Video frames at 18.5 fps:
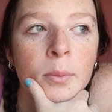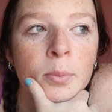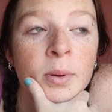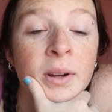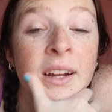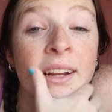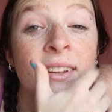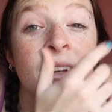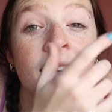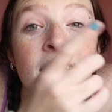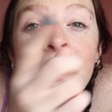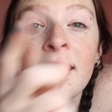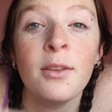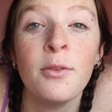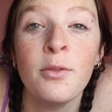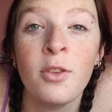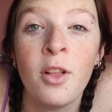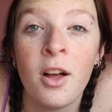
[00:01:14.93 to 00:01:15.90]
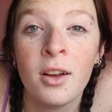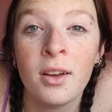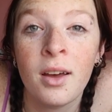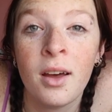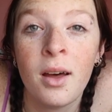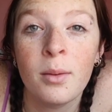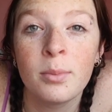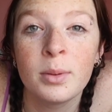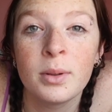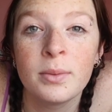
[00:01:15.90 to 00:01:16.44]
But I did get the vlog
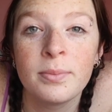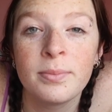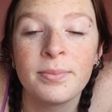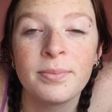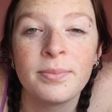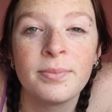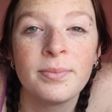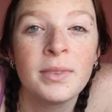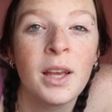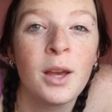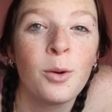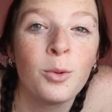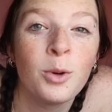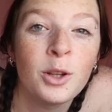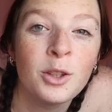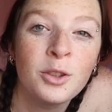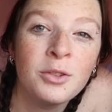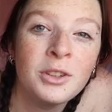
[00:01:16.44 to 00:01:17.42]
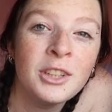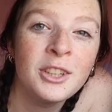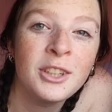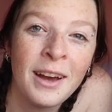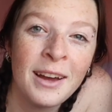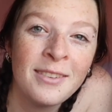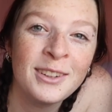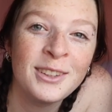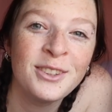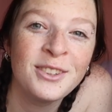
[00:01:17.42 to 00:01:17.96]
up. We also reached
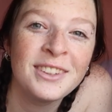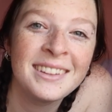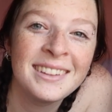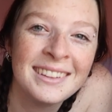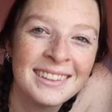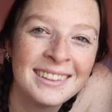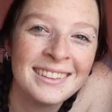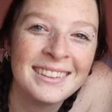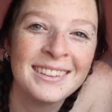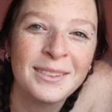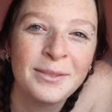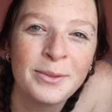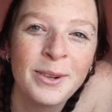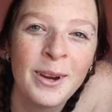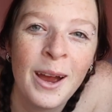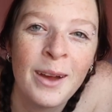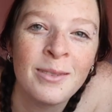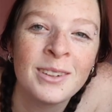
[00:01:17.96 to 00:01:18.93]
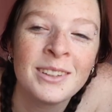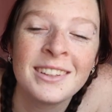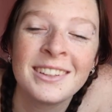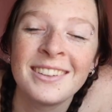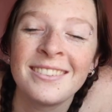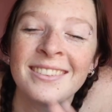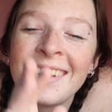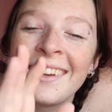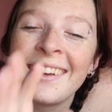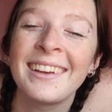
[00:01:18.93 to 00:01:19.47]
560 subscribers,
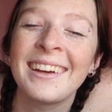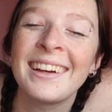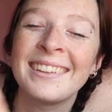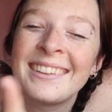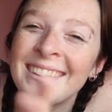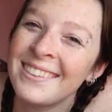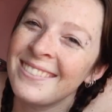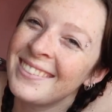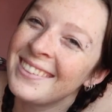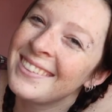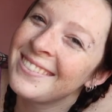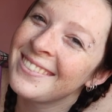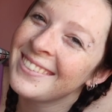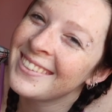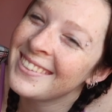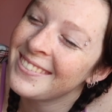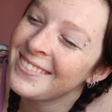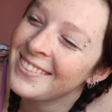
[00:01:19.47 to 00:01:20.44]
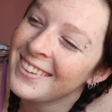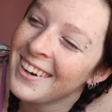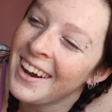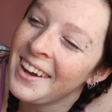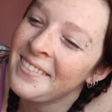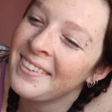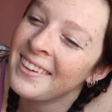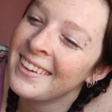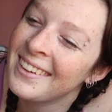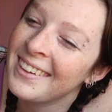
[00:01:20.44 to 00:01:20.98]
so thank you guys so much for
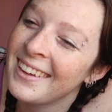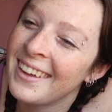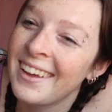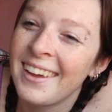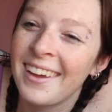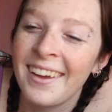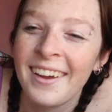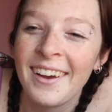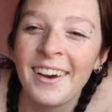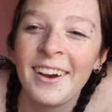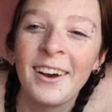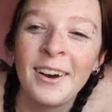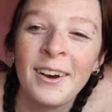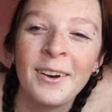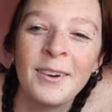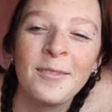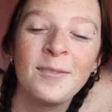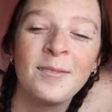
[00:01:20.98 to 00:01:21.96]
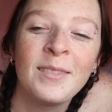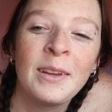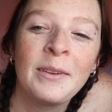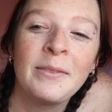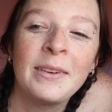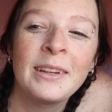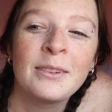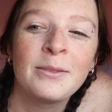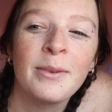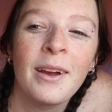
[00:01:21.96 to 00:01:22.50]
subscribing. Um, it
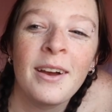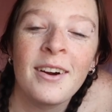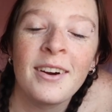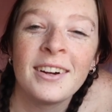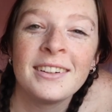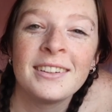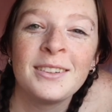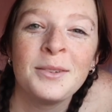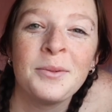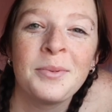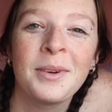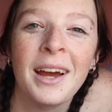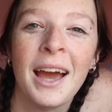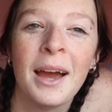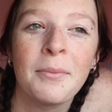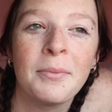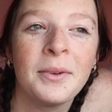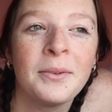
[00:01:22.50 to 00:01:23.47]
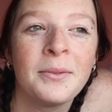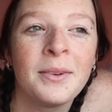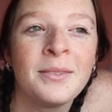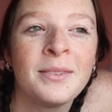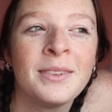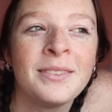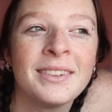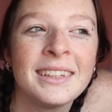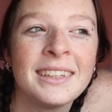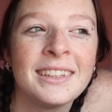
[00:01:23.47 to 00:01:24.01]
makes my heart super happy when
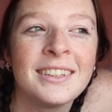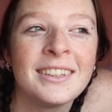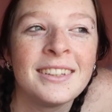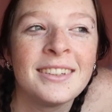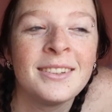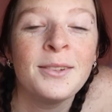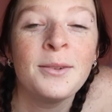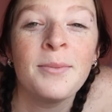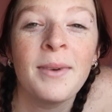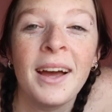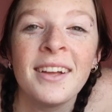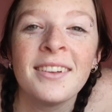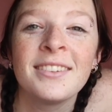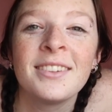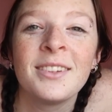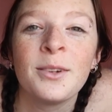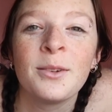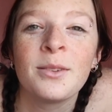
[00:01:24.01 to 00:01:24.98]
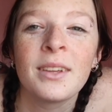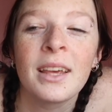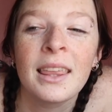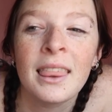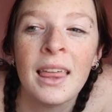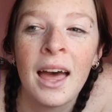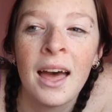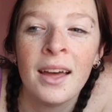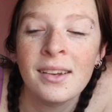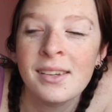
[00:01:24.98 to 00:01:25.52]
we reach new milestones like
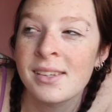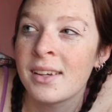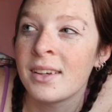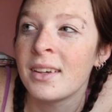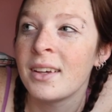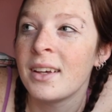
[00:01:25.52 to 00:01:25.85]
that.